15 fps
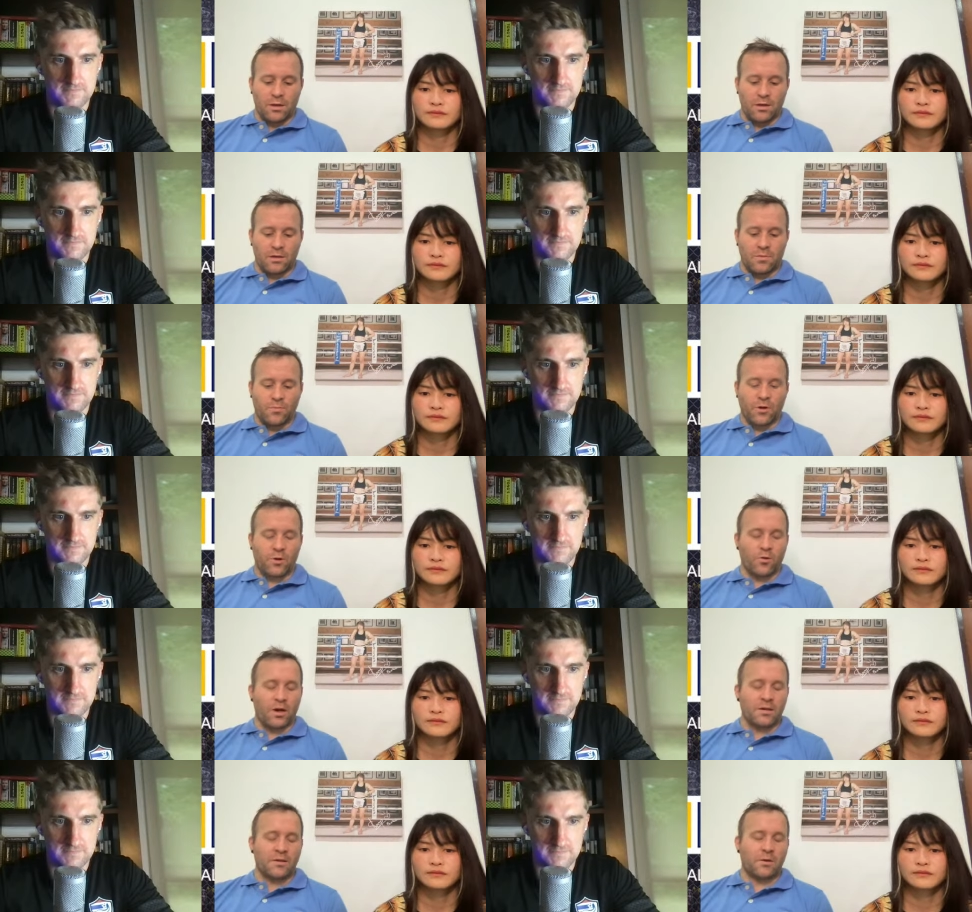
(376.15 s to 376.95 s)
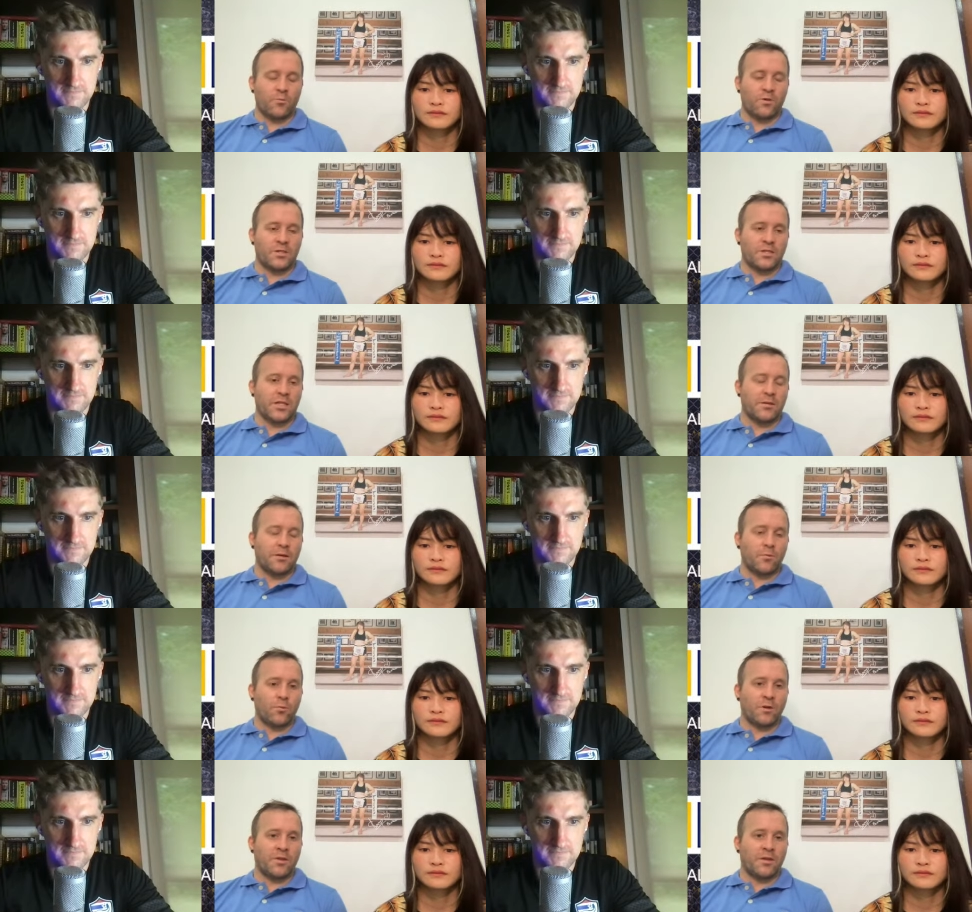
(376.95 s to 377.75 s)
Speaker 1: is progressing with
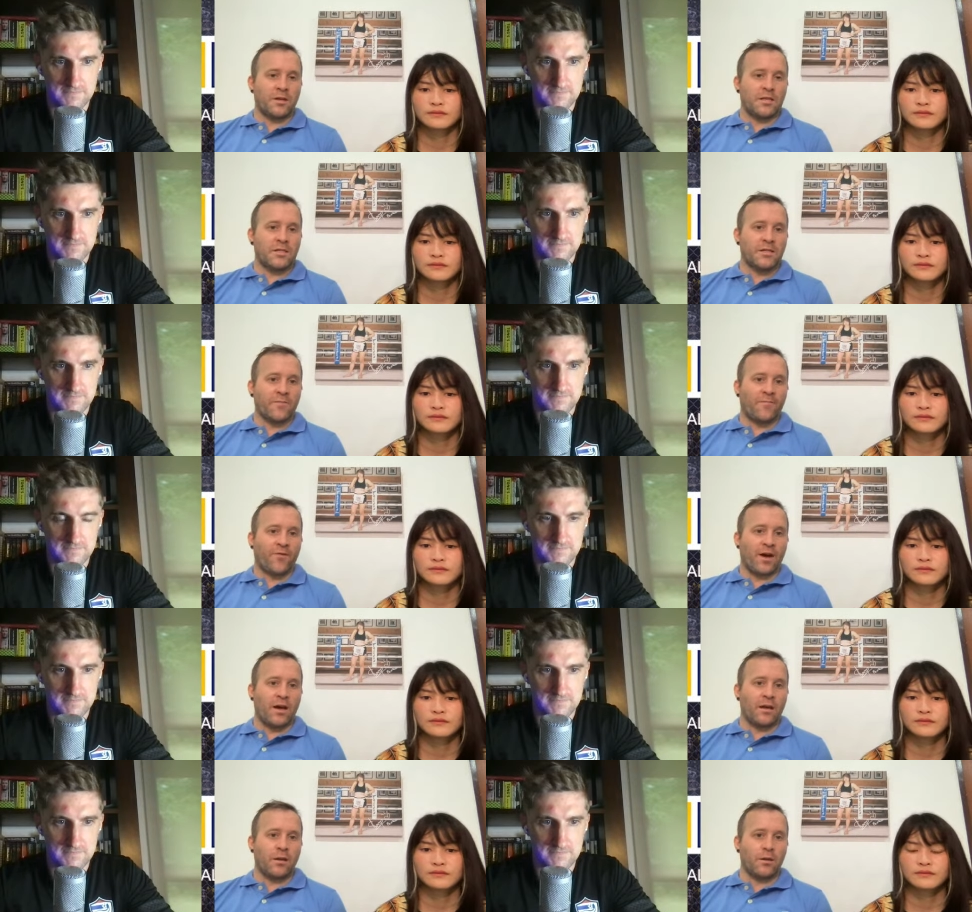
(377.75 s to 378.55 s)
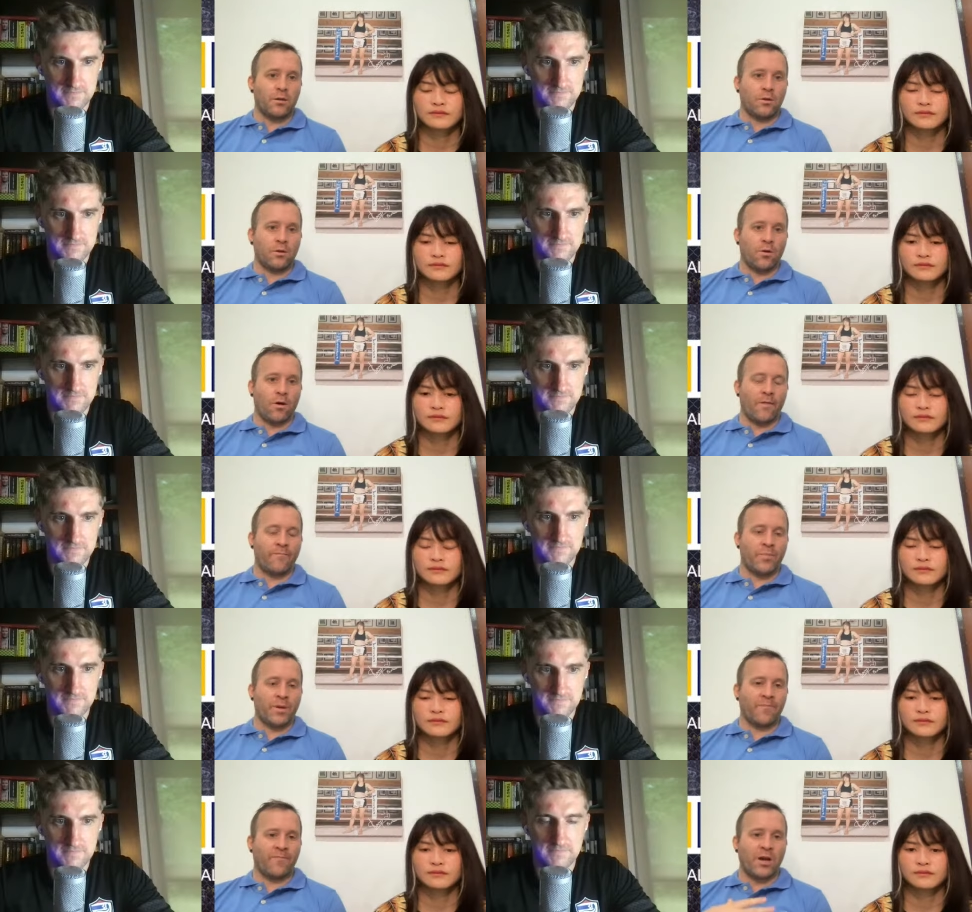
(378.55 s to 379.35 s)
with each fight you know
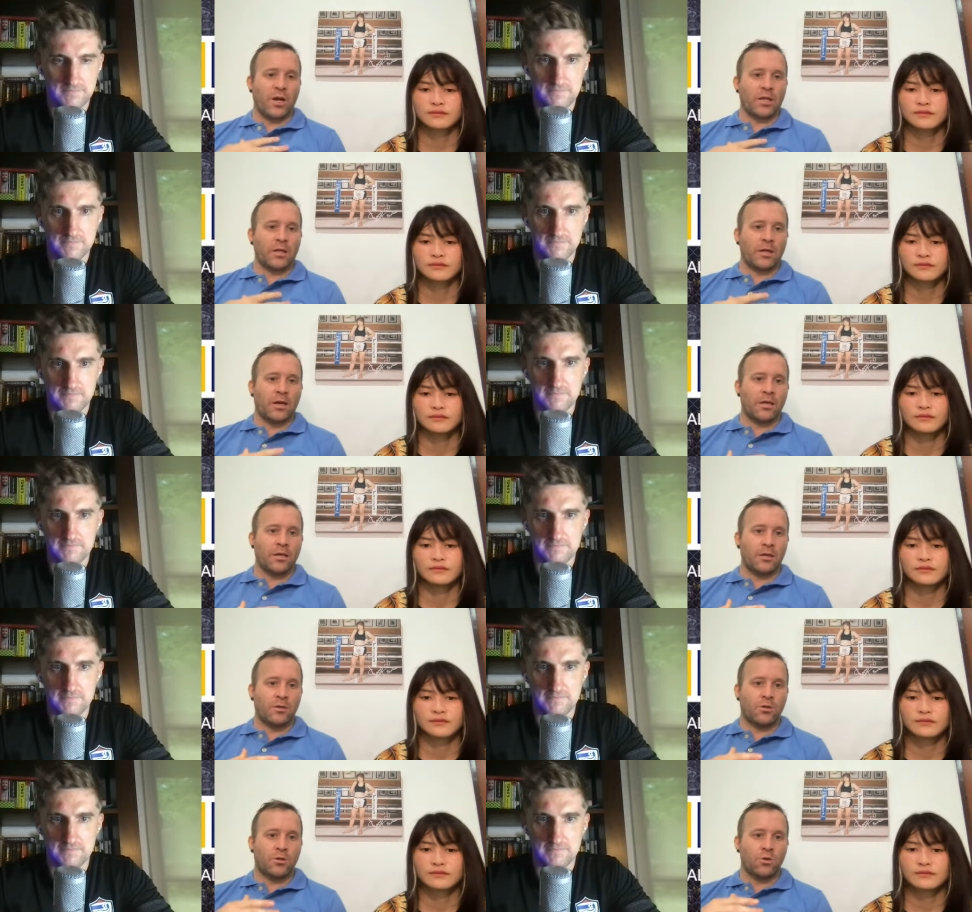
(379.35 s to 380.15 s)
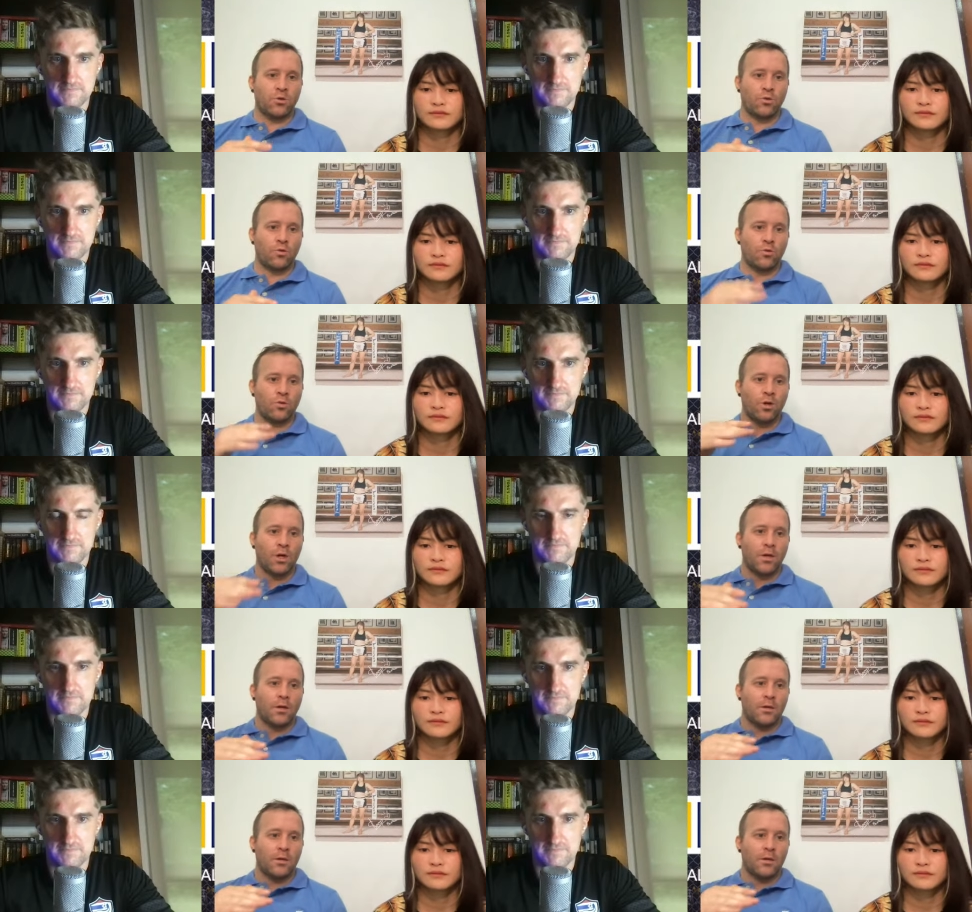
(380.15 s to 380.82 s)
i've been very lucky to